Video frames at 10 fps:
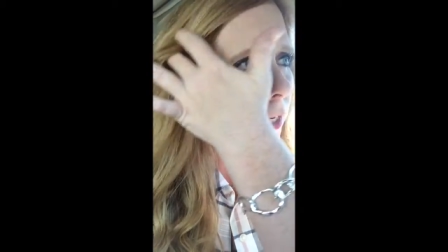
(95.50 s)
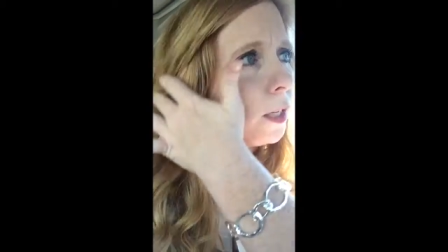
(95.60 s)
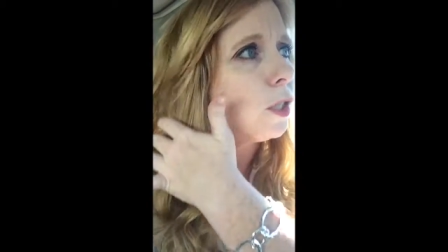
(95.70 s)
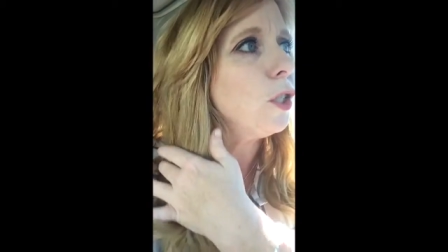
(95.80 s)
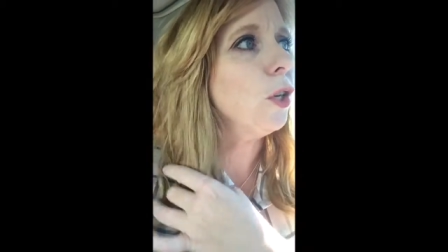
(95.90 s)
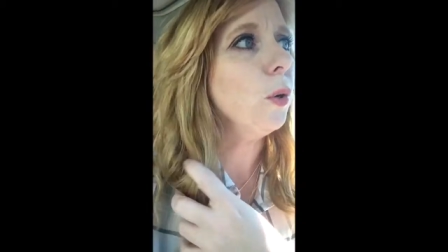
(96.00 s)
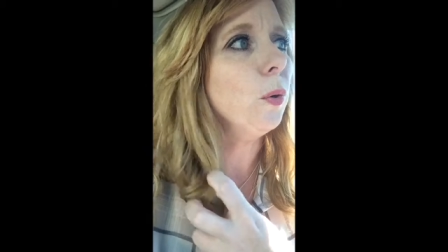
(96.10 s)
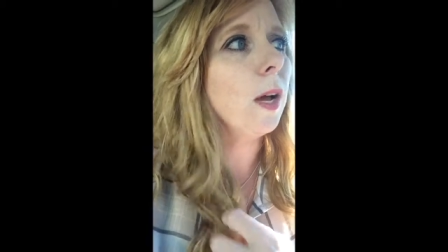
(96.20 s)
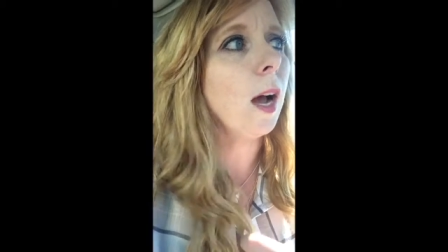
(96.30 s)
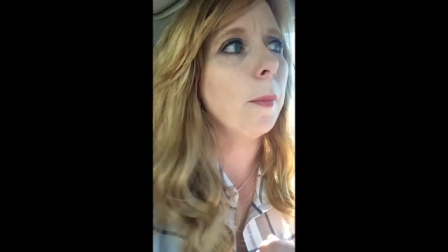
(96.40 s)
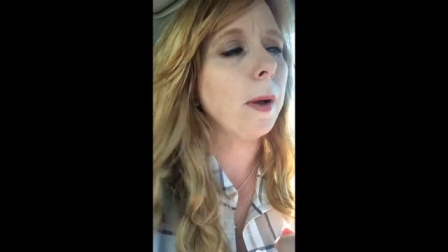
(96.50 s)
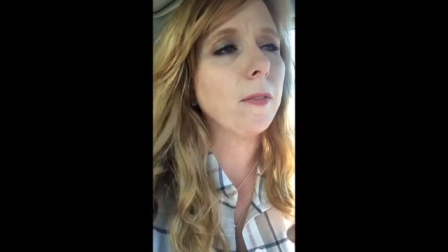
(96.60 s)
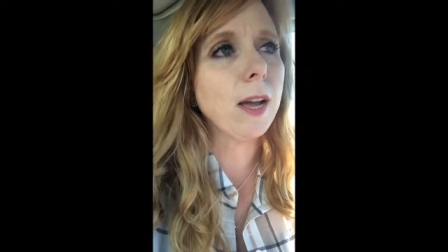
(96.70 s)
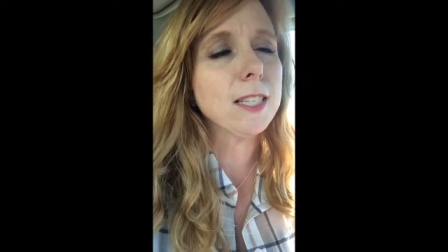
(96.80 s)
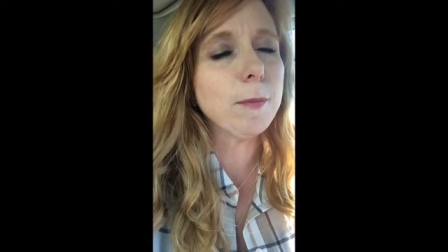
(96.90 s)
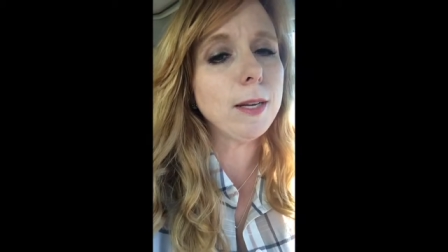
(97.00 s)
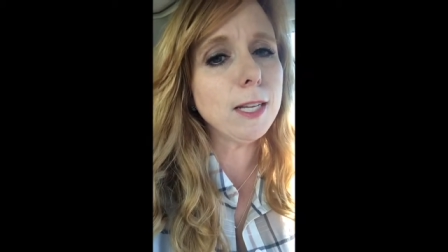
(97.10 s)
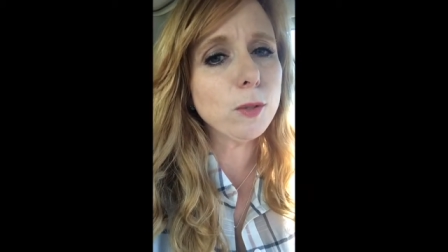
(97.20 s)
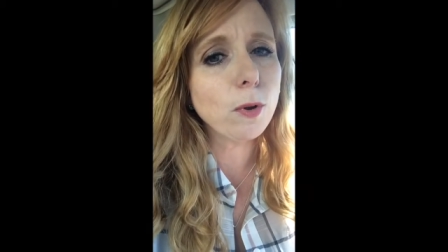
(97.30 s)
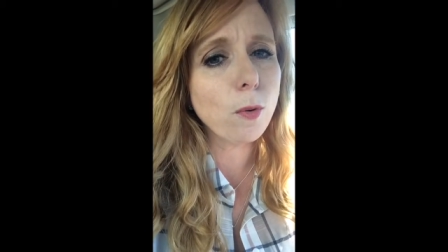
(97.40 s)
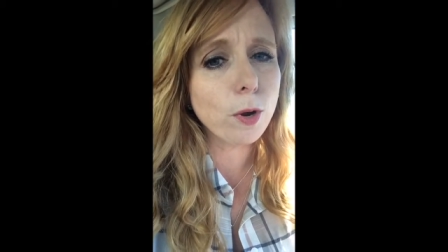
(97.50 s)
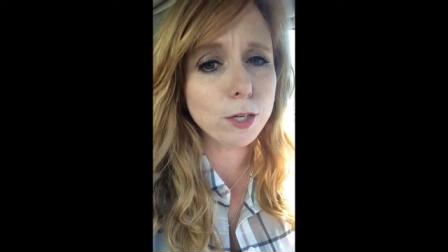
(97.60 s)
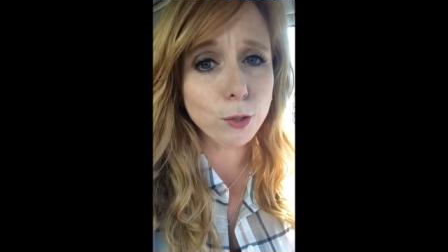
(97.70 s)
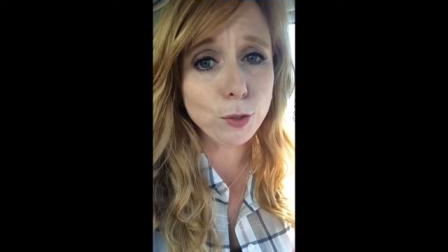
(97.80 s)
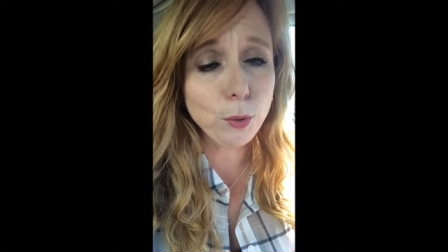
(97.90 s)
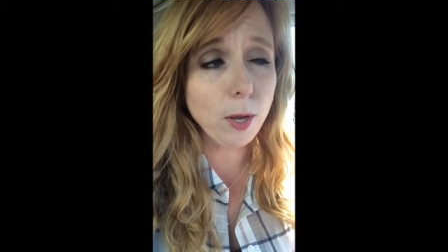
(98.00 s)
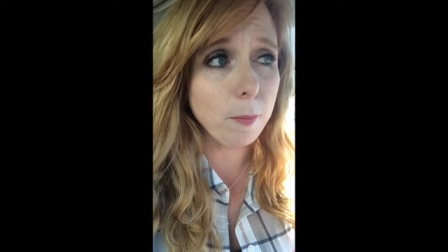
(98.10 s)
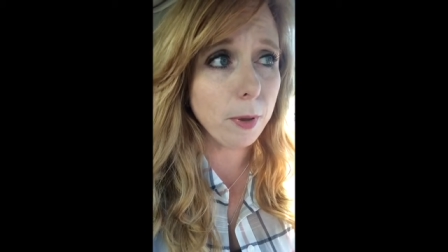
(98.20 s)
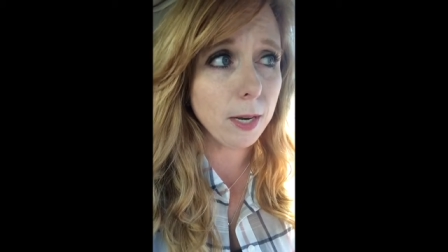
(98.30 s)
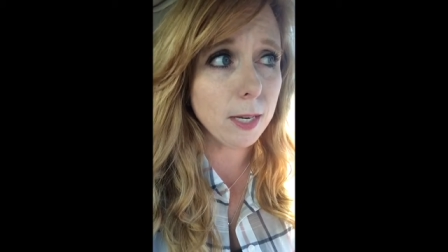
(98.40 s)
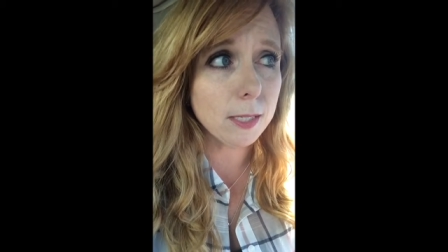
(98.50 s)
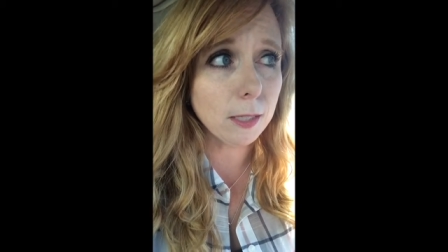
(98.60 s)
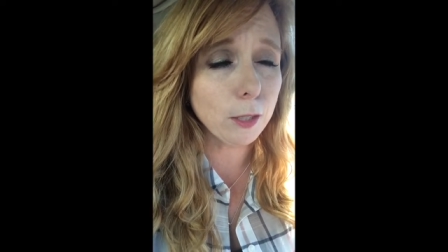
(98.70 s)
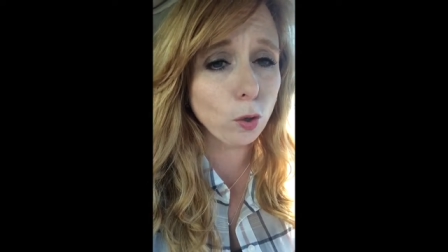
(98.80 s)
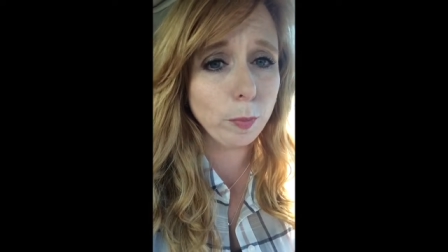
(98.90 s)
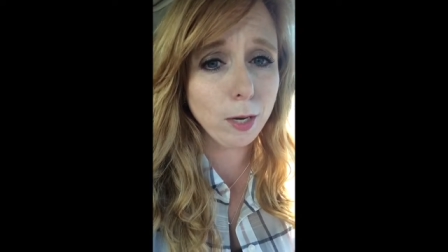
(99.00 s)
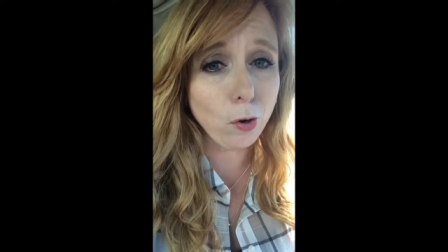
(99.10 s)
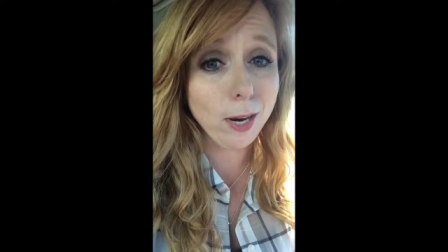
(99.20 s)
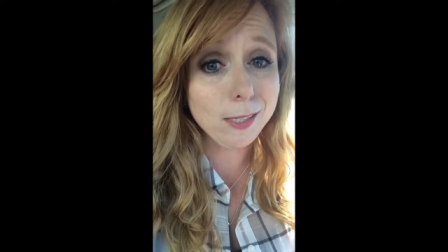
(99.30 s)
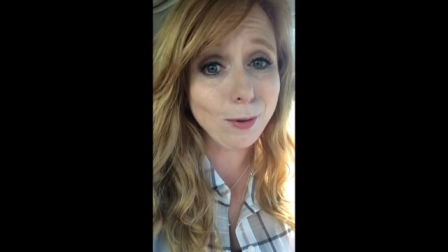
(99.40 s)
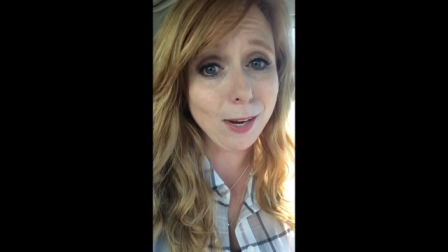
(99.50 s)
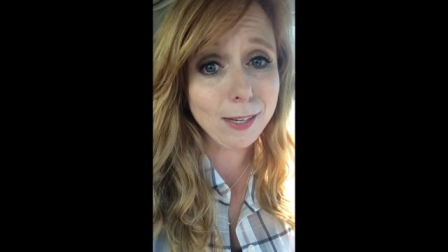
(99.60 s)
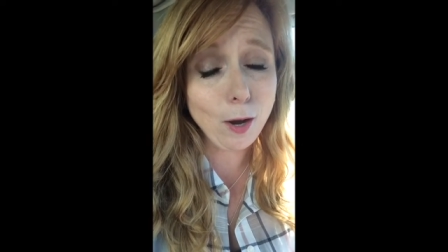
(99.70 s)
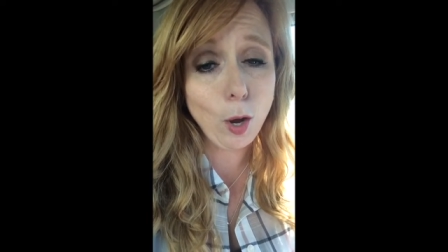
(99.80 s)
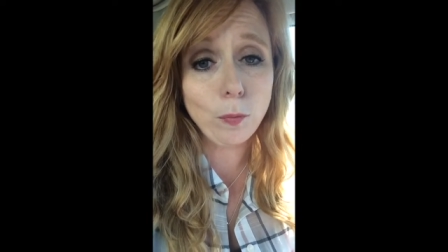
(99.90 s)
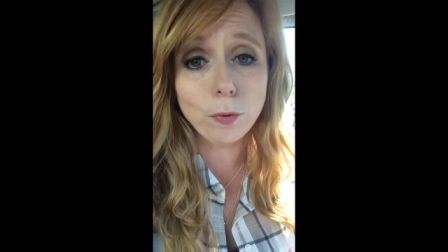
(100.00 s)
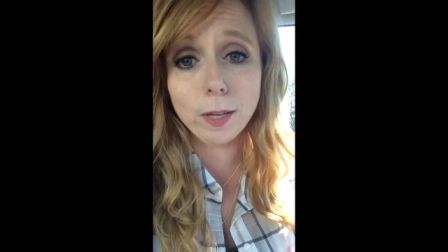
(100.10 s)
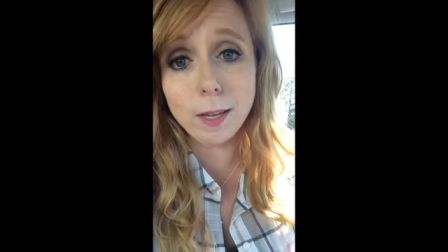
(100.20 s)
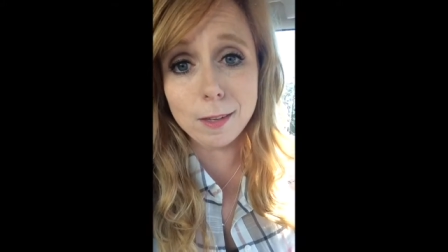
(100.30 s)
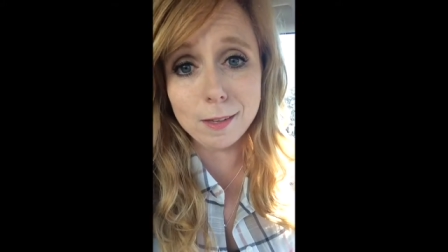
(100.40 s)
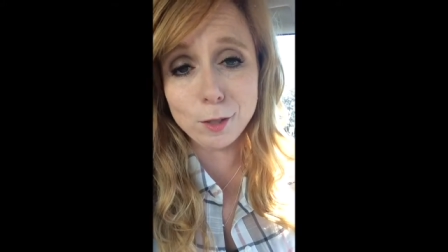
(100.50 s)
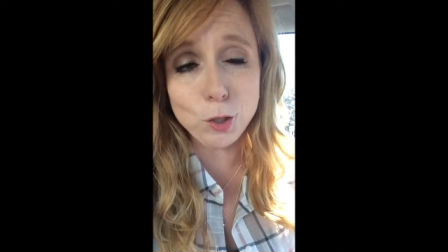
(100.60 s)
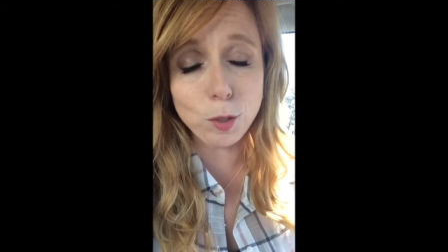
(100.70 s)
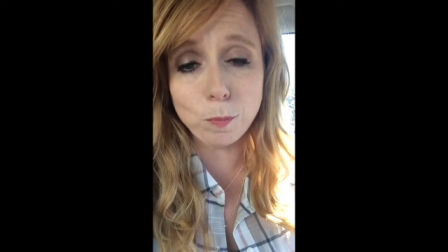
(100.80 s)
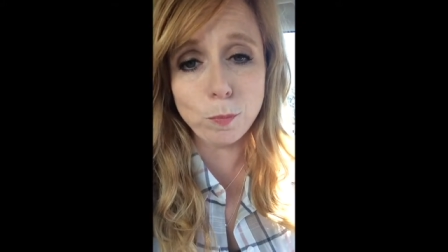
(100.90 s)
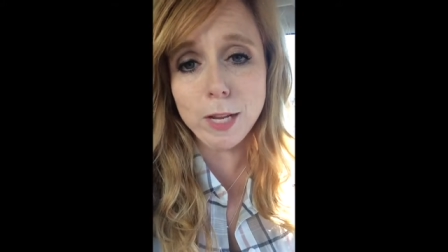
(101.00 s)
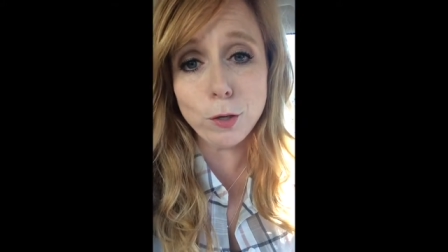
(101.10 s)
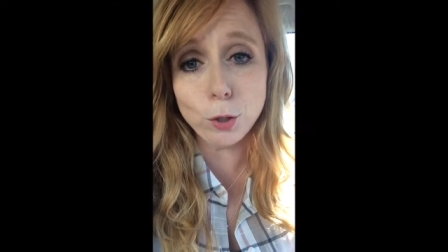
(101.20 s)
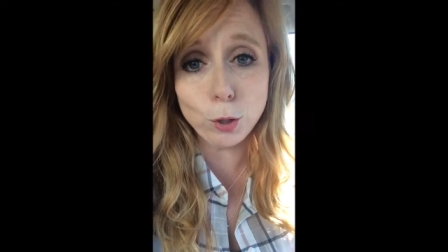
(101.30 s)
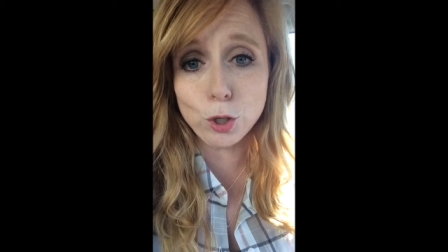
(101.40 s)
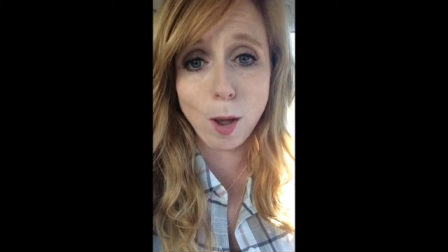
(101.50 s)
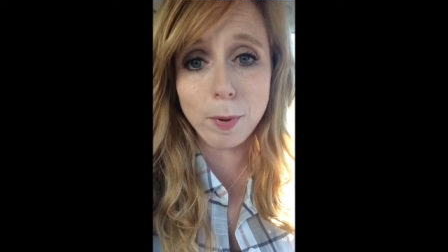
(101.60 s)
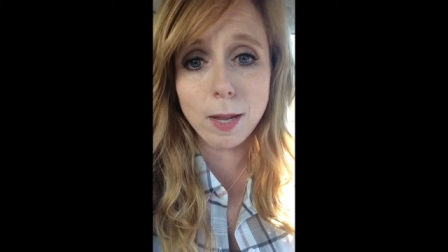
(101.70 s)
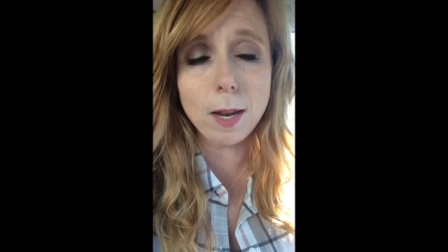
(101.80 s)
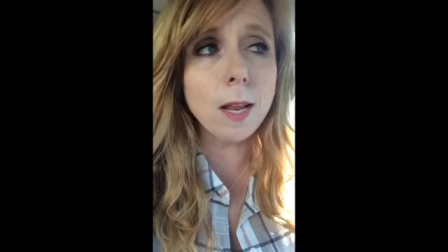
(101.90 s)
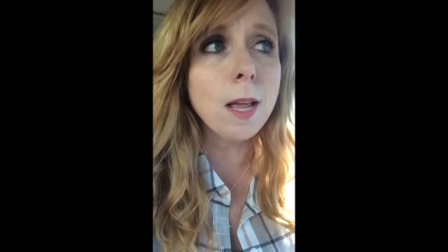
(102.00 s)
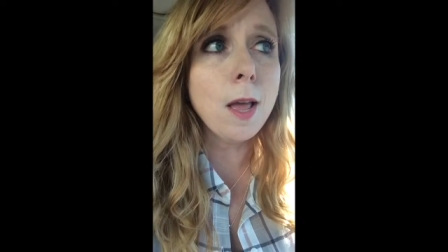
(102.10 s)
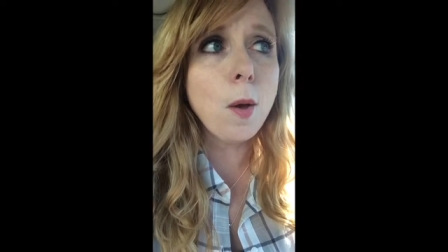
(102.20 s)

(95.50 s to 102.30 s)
soon. Um, I've got some ideas of what I want to do to it, but it is a little bit crazy right now. Hopefully, it shouldn't hinder your shopping in it.